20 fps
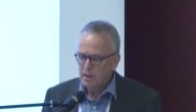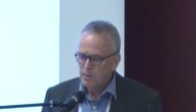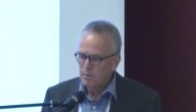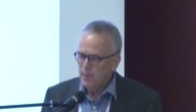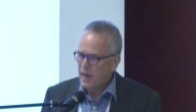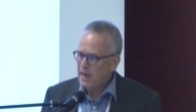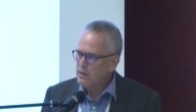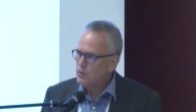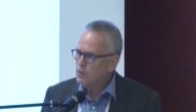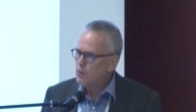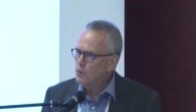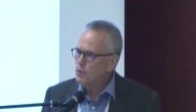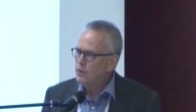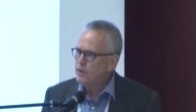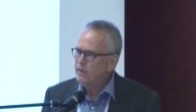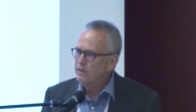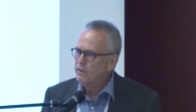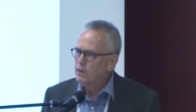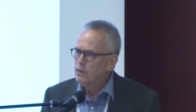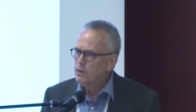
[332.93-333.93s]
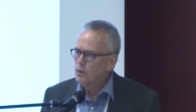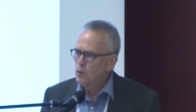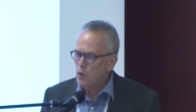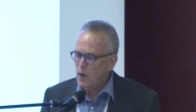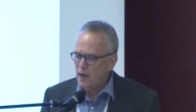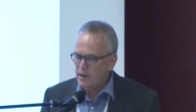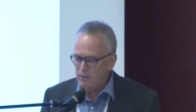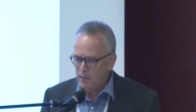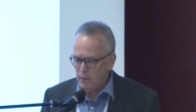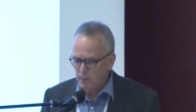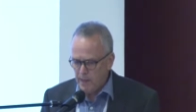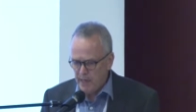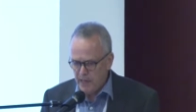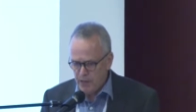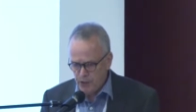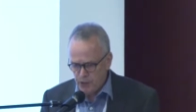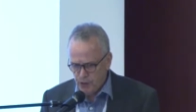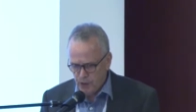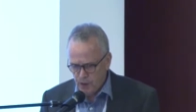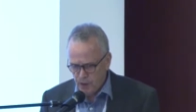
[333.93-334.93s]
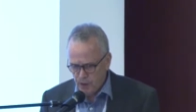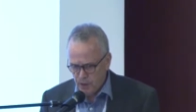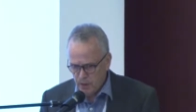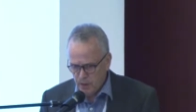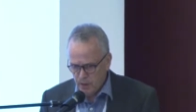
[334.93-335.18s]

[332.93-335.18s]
microwave ablation,